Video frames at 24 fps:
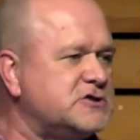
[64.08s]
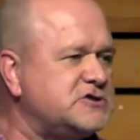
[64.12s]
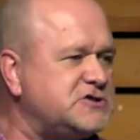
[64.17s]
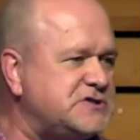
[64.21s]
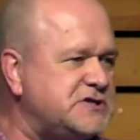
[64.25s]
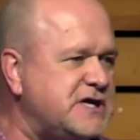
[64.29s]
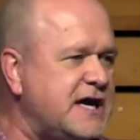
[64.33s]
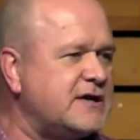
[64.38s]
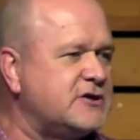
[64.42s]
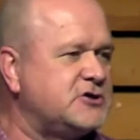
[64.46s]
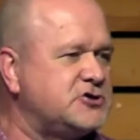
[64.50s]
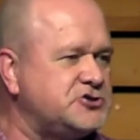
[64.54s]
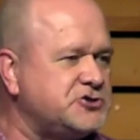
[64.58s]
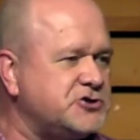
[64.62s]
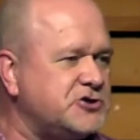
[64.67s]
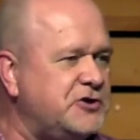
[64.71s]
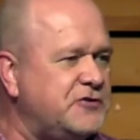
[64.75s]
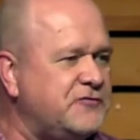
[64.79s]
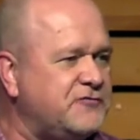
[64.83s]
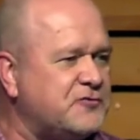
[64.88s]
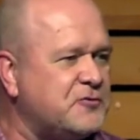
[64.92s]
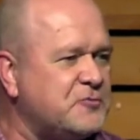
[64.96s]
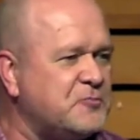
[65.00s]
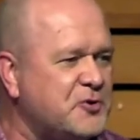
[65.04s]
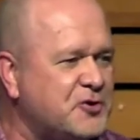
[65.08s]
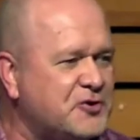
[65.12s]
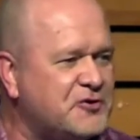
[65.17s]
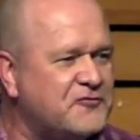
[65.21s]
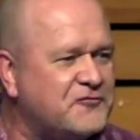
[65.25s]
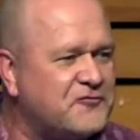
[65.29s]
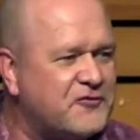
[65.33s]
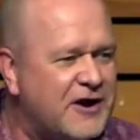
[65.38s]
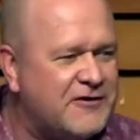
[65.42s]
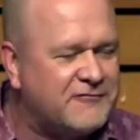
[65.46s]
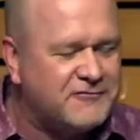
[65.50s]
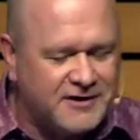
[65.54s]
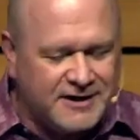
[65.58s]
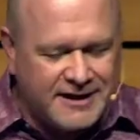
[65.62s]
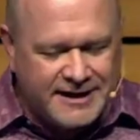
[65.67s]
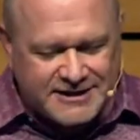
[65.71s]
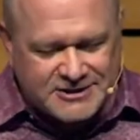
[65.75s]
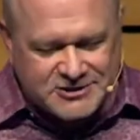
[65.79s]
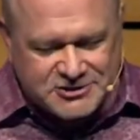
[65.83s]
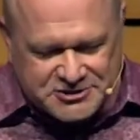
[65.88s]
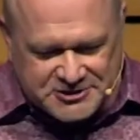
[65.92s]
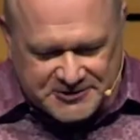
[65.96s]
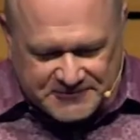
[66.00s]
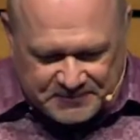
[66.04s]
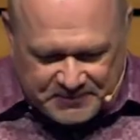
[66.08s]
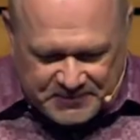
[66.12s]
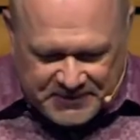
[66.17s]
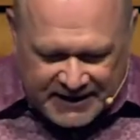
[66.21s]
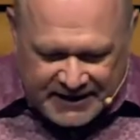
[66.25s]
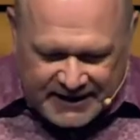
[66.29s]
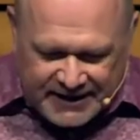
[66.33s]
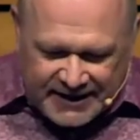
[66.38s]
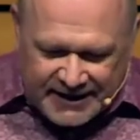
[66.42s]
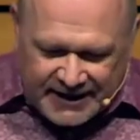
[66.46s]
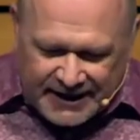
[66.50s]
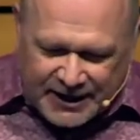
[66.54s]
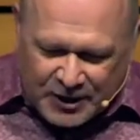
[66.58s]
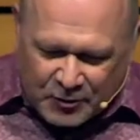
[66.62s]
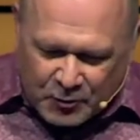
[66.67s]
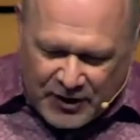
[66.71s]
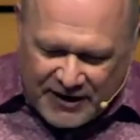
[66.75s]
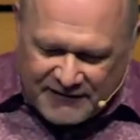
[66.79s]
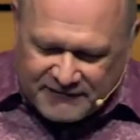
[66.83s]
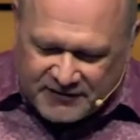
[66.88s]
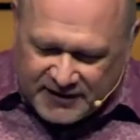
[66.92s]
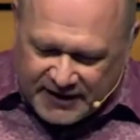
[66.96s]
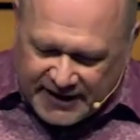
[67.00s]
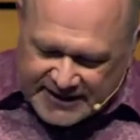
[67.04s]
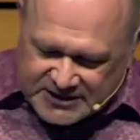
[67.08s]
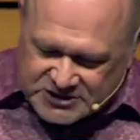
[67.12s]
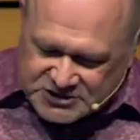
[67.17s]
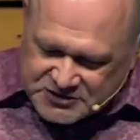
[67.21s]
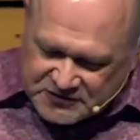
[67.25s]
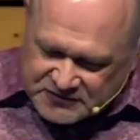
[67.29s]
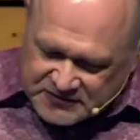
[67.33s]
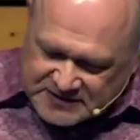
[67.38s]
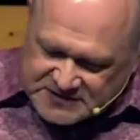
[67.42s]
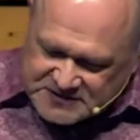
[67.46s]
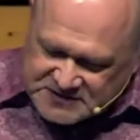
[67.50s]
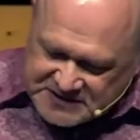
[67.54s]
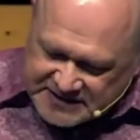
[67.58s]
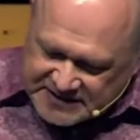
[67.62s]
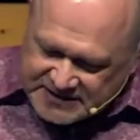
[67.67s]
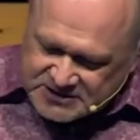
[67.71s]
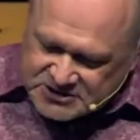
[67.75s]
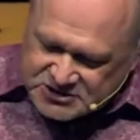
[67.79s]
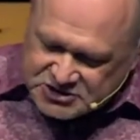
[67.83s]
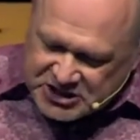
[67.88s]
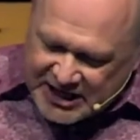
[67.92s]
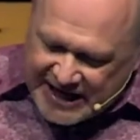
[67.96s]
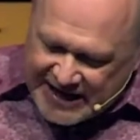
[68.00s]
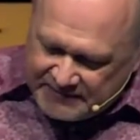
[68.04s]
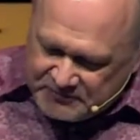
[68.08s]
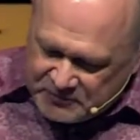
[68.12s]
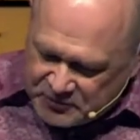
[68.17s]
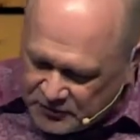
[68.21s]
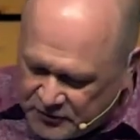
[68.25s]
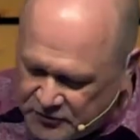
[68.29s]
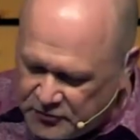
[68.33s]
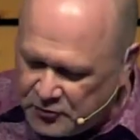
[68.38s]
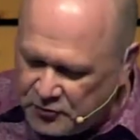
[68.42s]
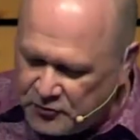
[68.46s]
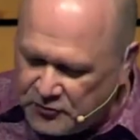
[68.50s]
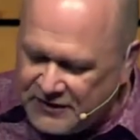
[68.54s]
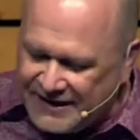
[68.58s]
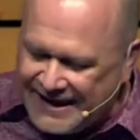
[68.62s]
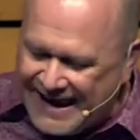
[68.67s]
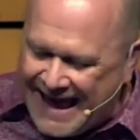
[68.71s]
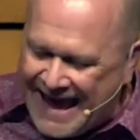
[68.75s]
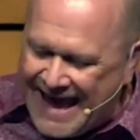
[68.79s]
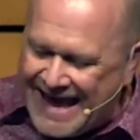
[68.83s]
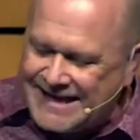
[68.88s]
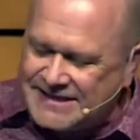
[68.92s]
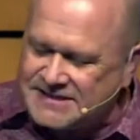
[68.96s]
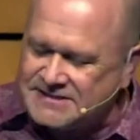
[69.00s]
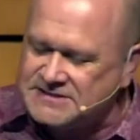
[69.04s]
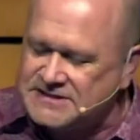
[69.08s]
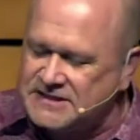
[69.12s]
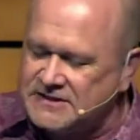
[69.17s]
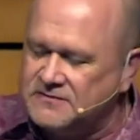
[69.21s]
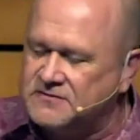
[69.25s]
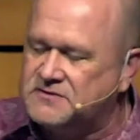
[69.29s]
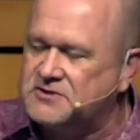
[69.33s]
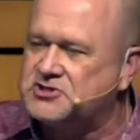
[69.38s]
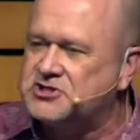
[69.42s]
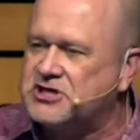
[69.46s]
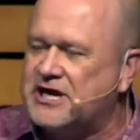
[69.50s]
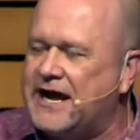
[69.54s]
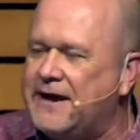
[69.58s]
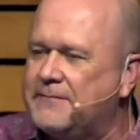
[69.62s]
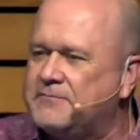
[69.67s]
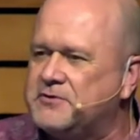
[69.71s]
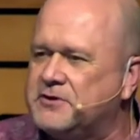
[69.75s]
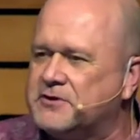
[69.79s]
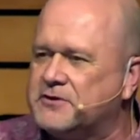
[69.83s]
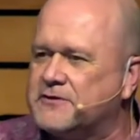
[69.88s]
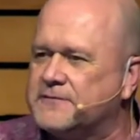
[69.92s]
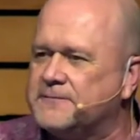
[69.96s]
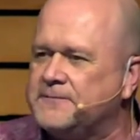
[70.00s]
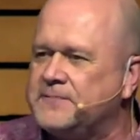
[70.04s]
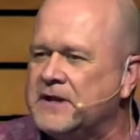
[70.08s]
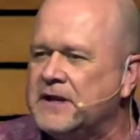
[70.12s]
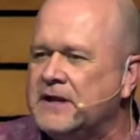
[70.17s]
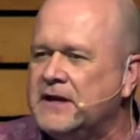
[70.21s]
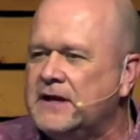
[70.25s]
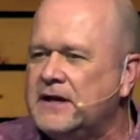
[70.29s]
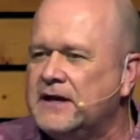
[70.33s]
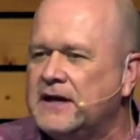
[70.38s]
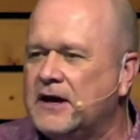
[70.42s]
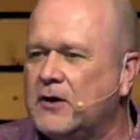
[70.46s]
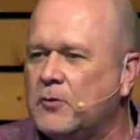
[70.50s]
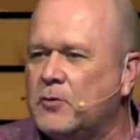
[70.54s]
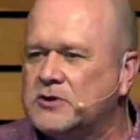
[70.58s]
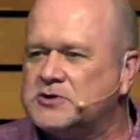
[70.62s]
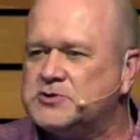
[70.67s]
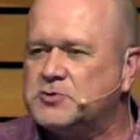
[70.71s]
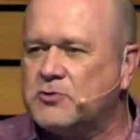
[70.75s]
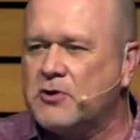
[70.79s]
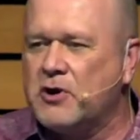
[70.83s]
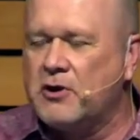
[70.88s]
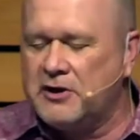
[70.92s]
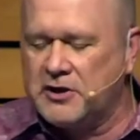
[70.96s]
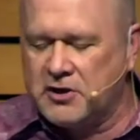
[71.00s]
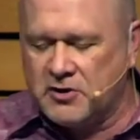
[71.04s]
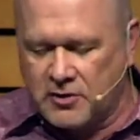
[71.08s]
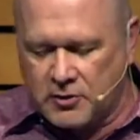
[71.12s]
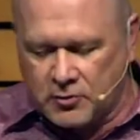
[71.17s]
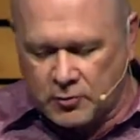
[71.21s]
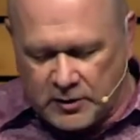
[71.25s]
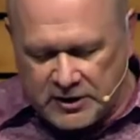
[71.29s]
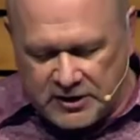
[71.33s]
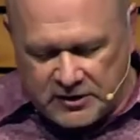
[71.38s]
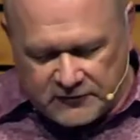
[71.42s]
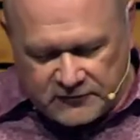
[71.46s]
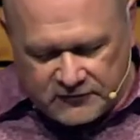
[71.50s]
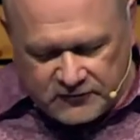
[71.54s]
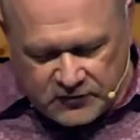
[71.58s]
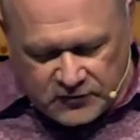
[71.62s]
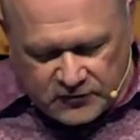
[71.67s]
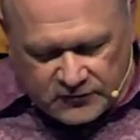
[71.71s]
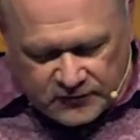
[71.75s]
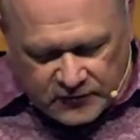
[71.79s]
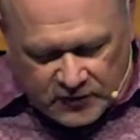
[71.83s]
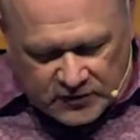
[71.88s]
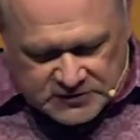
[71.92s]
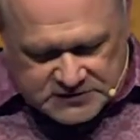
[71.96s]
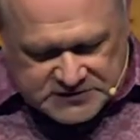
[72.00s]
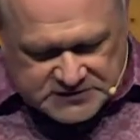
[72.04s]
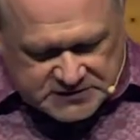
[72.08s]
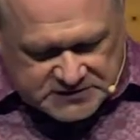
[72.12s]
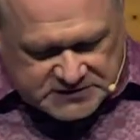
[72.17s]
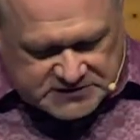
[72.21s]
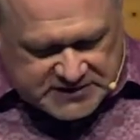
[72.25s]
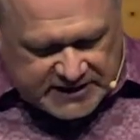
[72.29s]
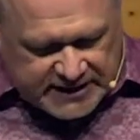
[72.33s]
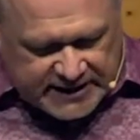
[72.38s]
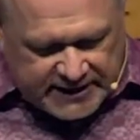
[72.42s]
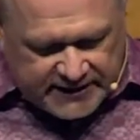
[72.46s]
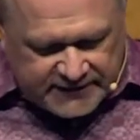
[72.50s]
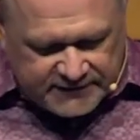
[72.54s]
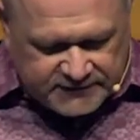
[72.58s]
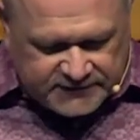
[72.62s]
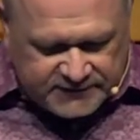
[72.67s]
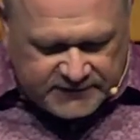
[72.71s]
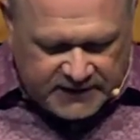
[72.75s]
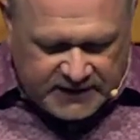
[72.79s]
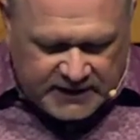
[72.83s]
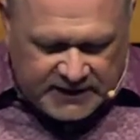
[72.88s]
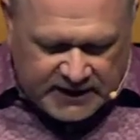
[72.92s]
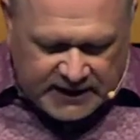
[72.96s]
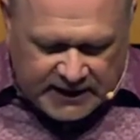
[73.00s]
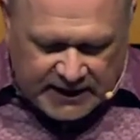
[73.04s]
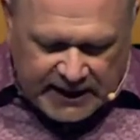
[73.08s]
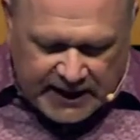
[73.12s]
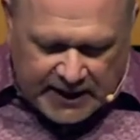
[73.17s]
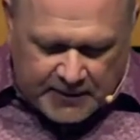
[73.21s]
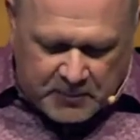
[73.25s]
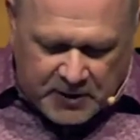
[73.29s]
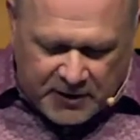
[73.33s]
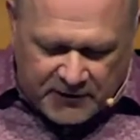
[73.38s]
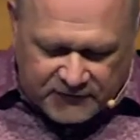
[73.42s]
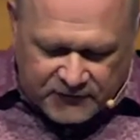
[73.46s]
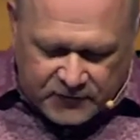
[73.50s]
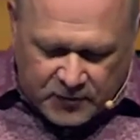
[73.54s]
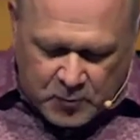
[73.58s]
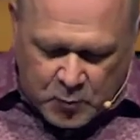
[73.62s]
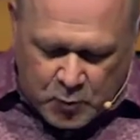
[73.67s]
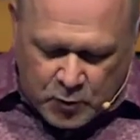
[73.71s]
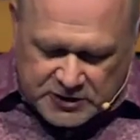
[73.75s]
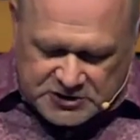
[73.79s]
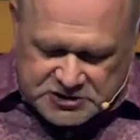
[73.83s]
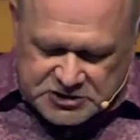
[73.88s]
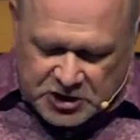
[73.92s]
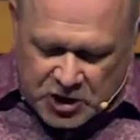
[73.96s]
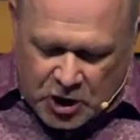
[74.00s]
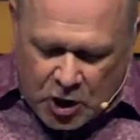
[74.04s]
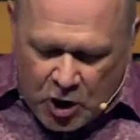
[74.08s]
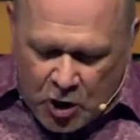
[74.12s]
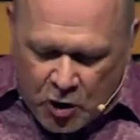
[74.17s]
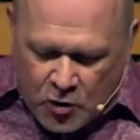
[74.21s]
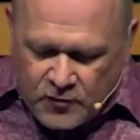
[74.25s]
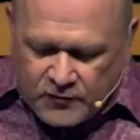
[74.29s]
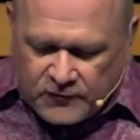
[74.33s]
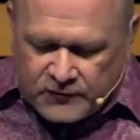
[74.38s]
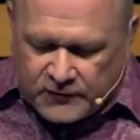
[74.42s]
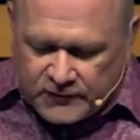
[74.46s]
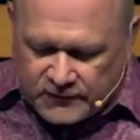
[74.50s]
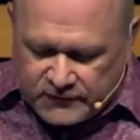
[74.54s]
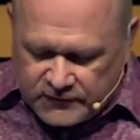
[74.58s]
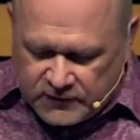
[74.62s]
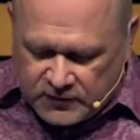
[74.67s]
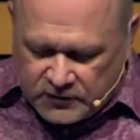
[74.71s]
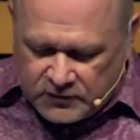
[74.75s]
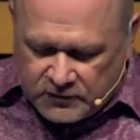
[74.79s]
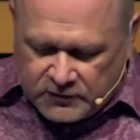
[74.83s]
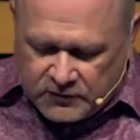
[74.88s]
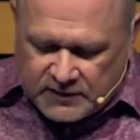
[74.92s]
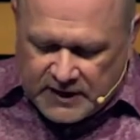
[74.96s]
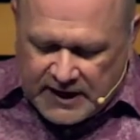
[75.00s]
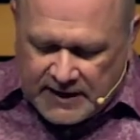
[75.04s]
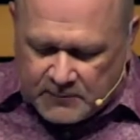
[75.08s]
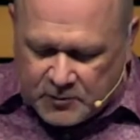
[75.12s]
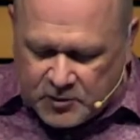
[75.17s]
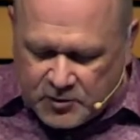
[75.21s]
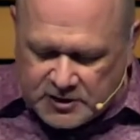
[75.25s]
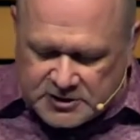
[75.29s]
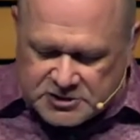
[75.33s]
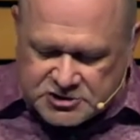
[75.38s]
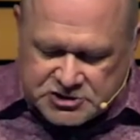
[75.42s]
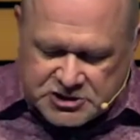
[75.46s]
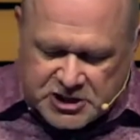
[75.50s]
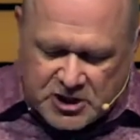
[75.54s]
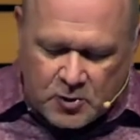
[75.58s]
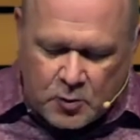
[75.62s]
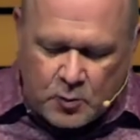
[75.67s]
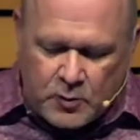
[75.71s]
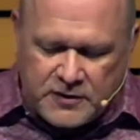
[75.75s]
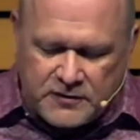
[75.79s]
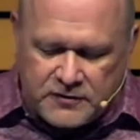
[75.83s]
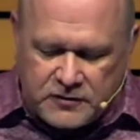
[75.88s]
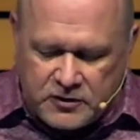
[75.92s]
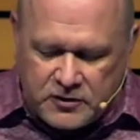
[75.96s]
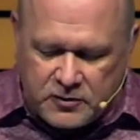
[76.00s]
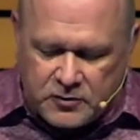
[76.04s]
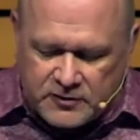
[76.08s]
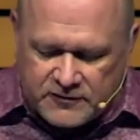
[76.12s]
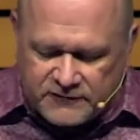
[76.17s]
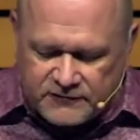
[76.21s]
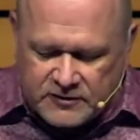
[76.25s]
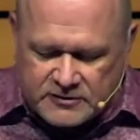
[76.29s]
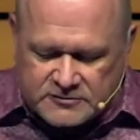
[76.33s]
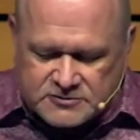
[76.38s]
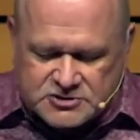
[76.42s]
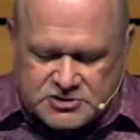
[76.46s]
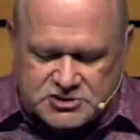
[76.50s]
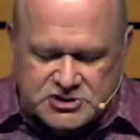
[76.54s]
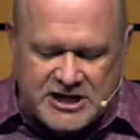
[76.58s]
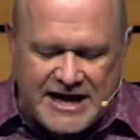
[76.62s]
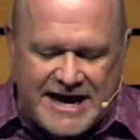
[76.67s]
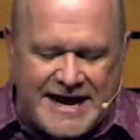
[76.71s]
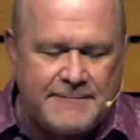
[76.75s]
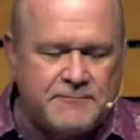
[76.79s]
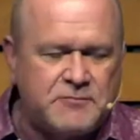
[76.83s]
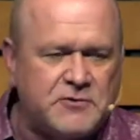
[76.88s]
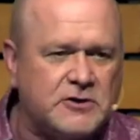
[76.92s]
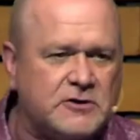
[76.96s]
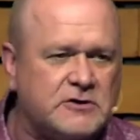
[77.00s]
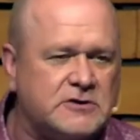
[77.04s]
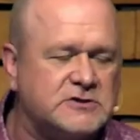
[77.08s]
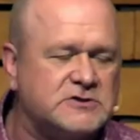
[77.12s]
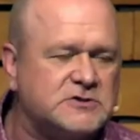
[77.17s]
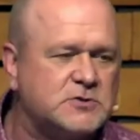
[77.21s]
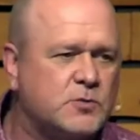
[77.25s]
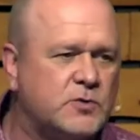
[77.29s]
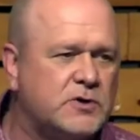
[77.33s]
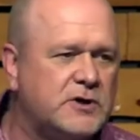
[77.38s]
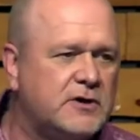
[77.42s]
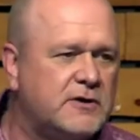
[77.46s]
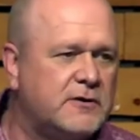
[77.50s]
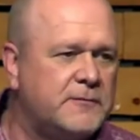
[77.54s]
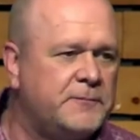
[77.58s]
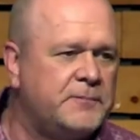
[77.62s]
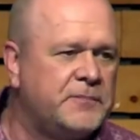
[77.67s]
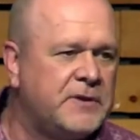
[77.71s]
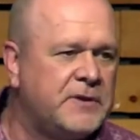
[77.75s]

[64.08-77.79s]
section of the book of Revelation, Revelation, the 6th chapter through the 18th chapter, which we're only going to read a few verses of, but from which an overview that I'm going to share with you of those chapters will